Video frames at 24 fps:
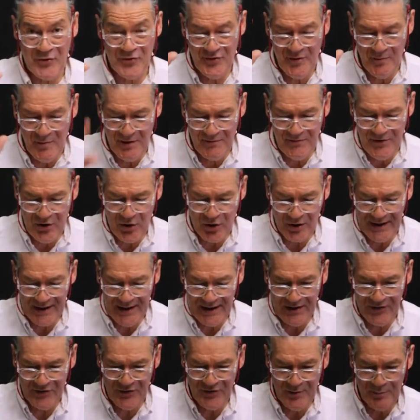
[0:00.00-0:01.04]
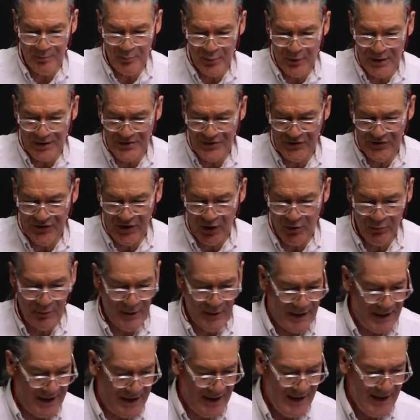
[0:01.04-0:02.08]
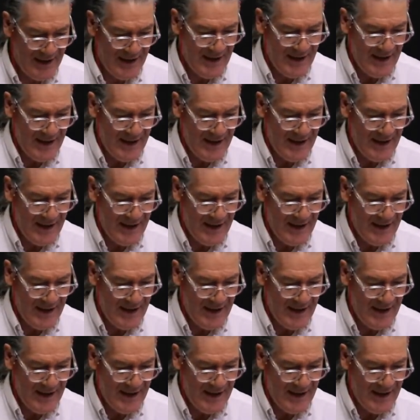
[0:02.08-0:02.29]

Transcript: Some of you are getting some brushes already,